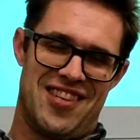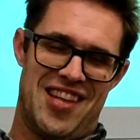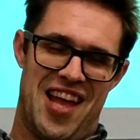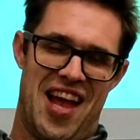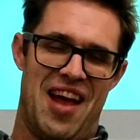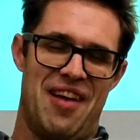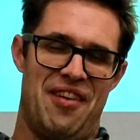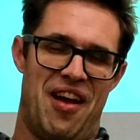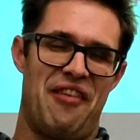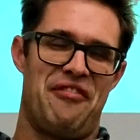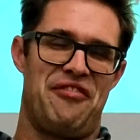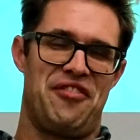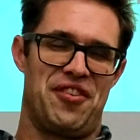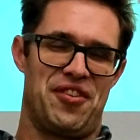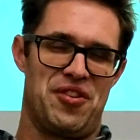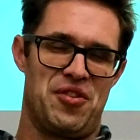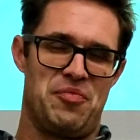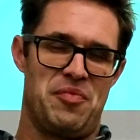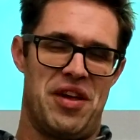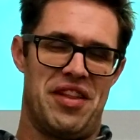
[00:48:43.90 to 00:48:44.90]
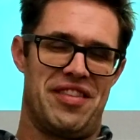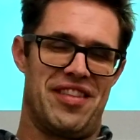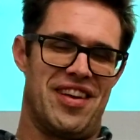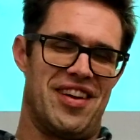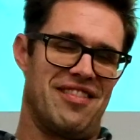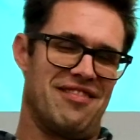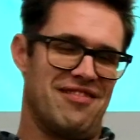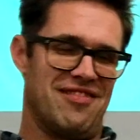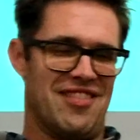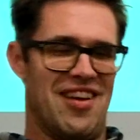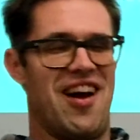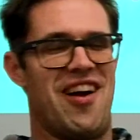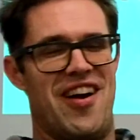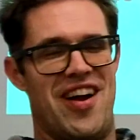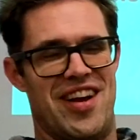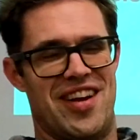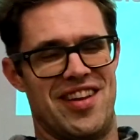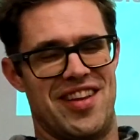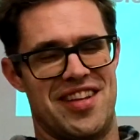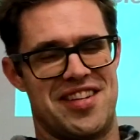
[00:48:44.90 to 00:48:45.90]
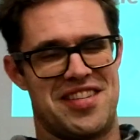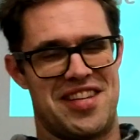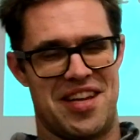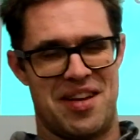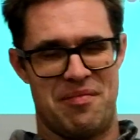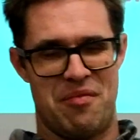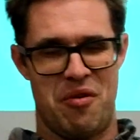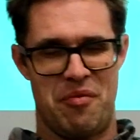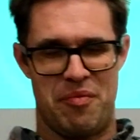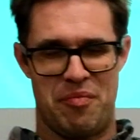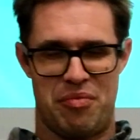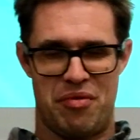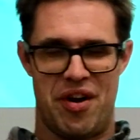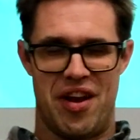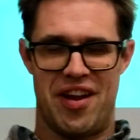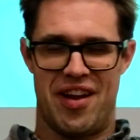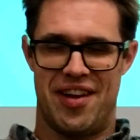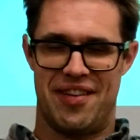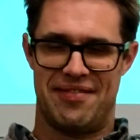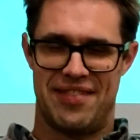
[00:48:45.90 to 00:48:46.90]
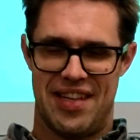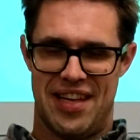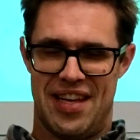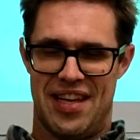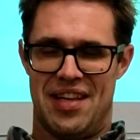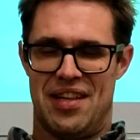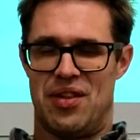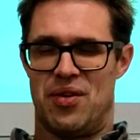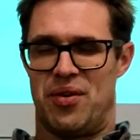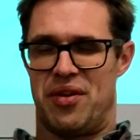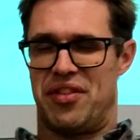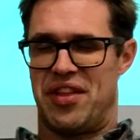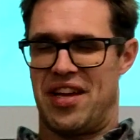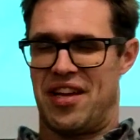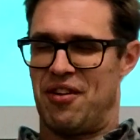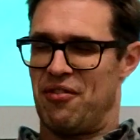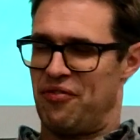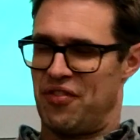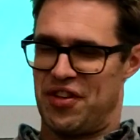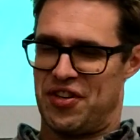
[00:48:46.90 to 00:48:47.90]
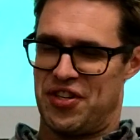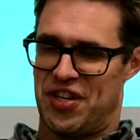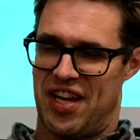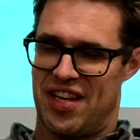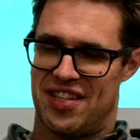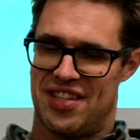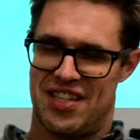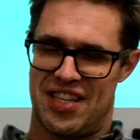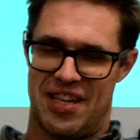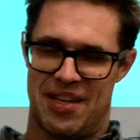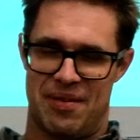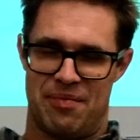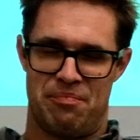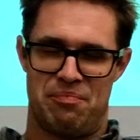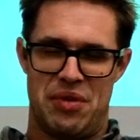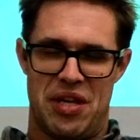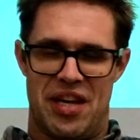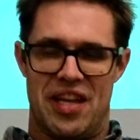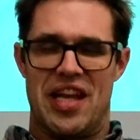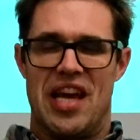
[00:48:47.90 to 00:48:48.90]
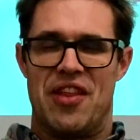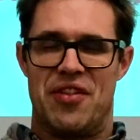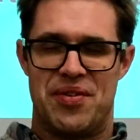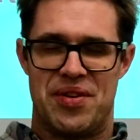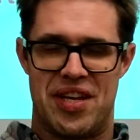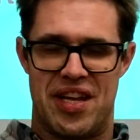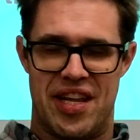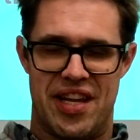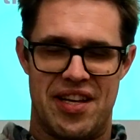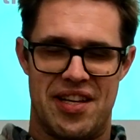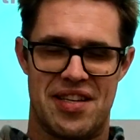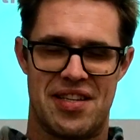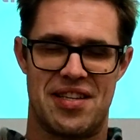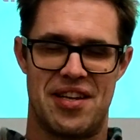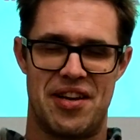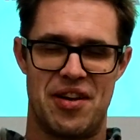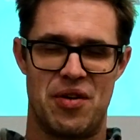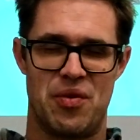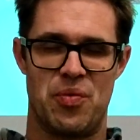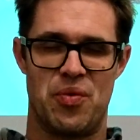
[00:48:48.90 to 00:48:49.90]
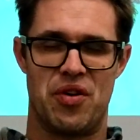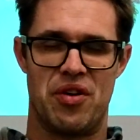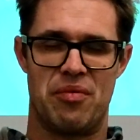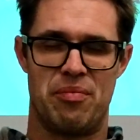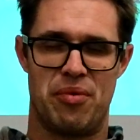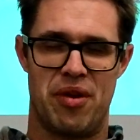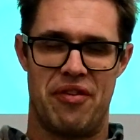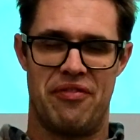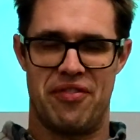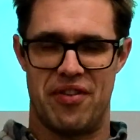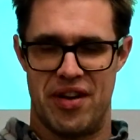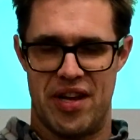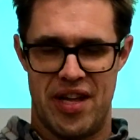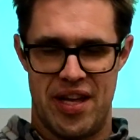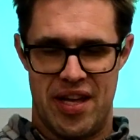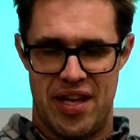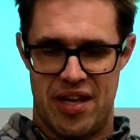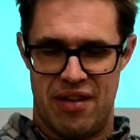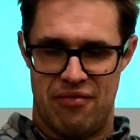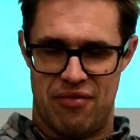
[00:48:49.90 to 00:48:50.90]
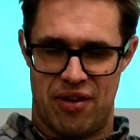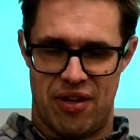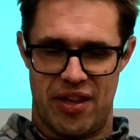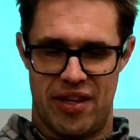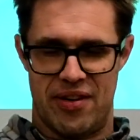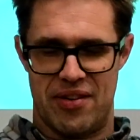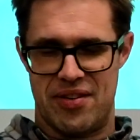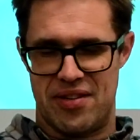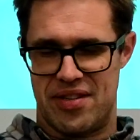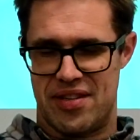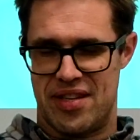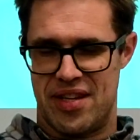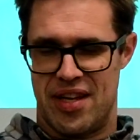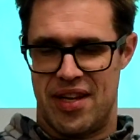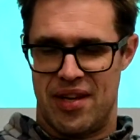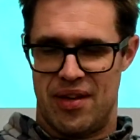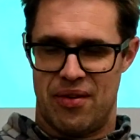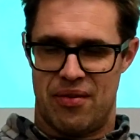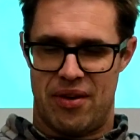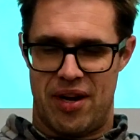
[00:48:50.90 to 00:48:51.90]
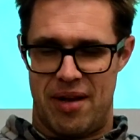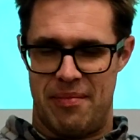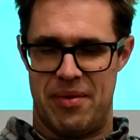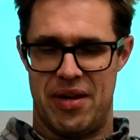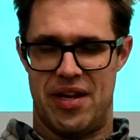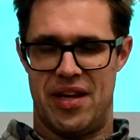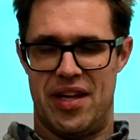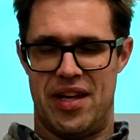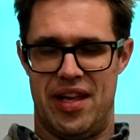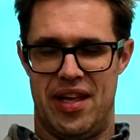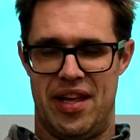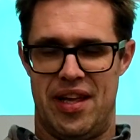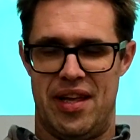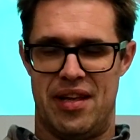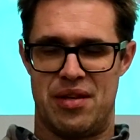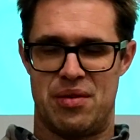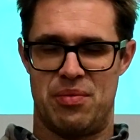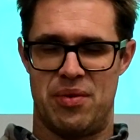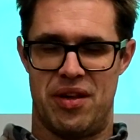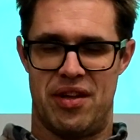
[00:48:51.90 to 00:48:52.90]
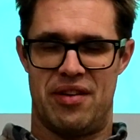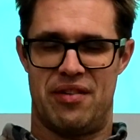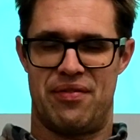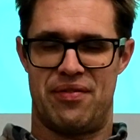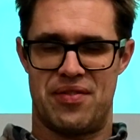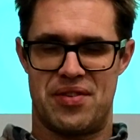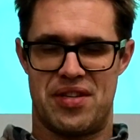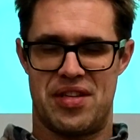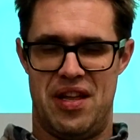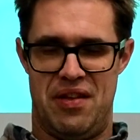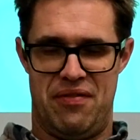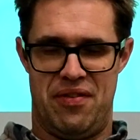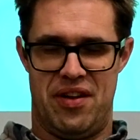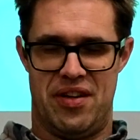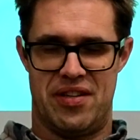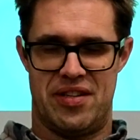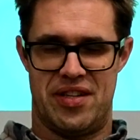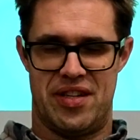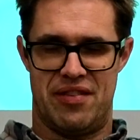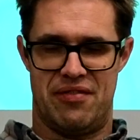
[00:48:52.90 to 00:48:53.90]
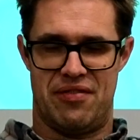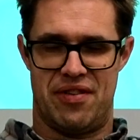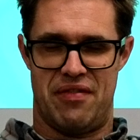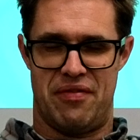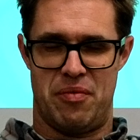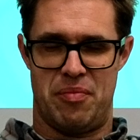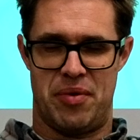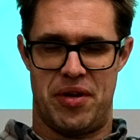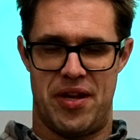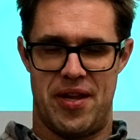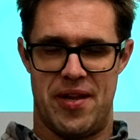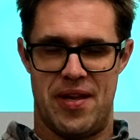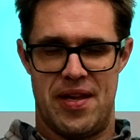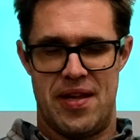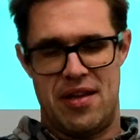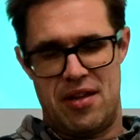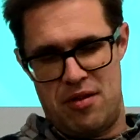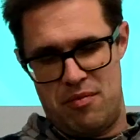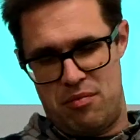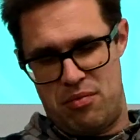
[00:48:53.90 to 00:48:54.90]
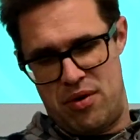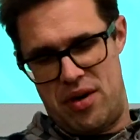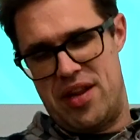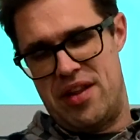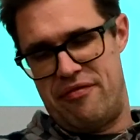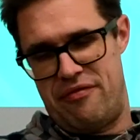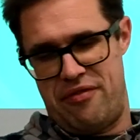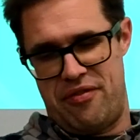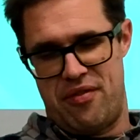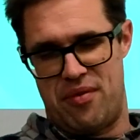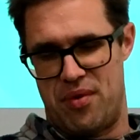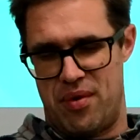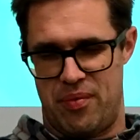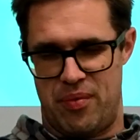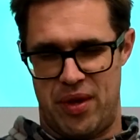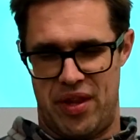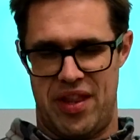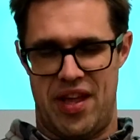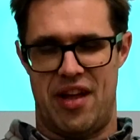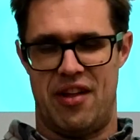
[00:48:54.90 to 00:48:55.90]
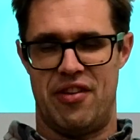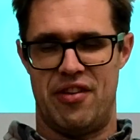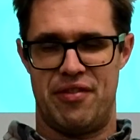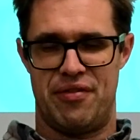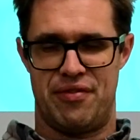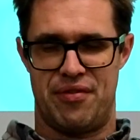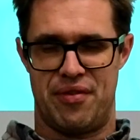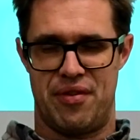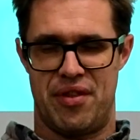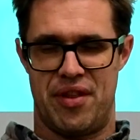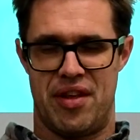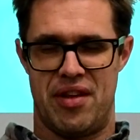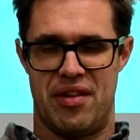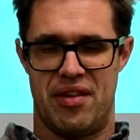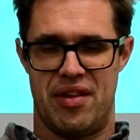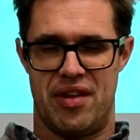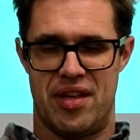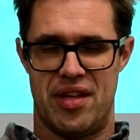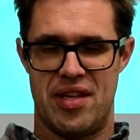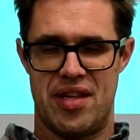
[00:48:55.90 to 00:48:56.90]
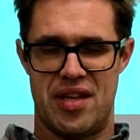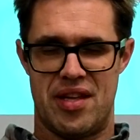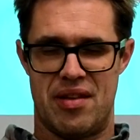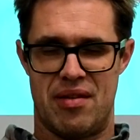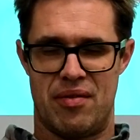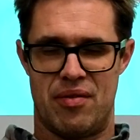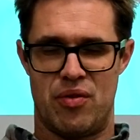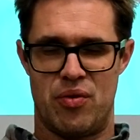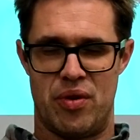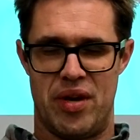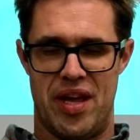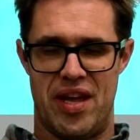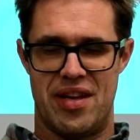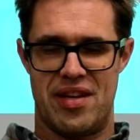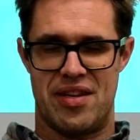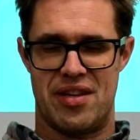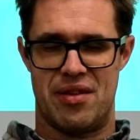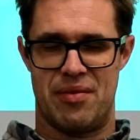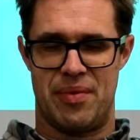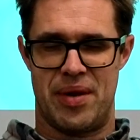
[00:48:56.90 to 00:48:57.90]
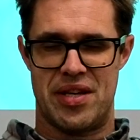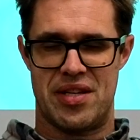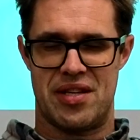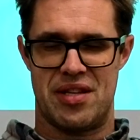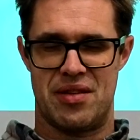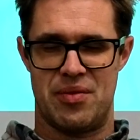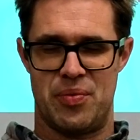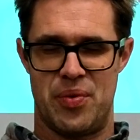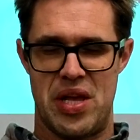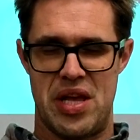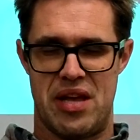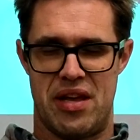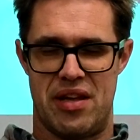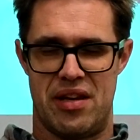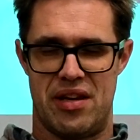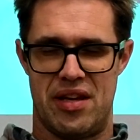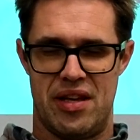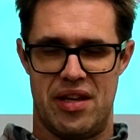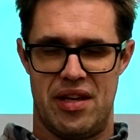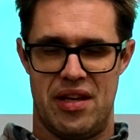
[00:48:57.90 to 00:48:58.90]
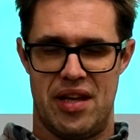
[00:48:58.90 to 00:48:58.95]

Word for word: I, I figured you meant that. All right, let's take a moment to pray. Huh? Lord, thank you for the chance to get be together today and to study your word. Pray for, for Claire's grandma as well as for safe hunting for everybody. Pray for with Ella for the a good end to the rest of the week and mm.